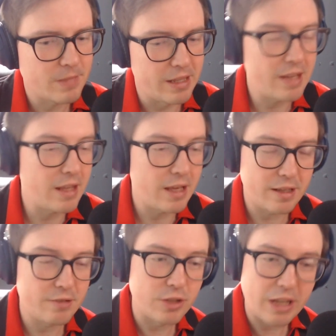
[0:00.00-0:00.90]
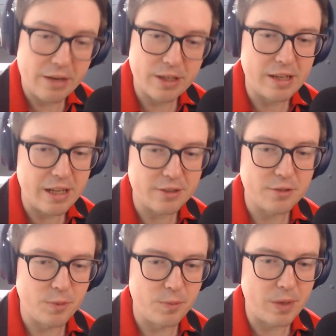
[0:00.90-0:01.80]
and that didn't really have any
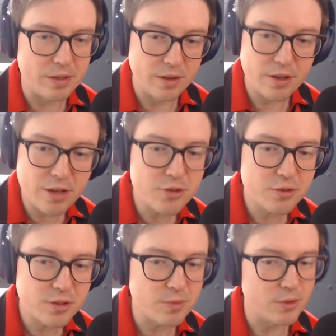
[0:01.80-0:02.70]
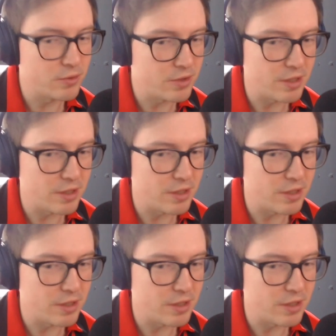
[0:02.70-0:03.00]
negative impact on their national team. You would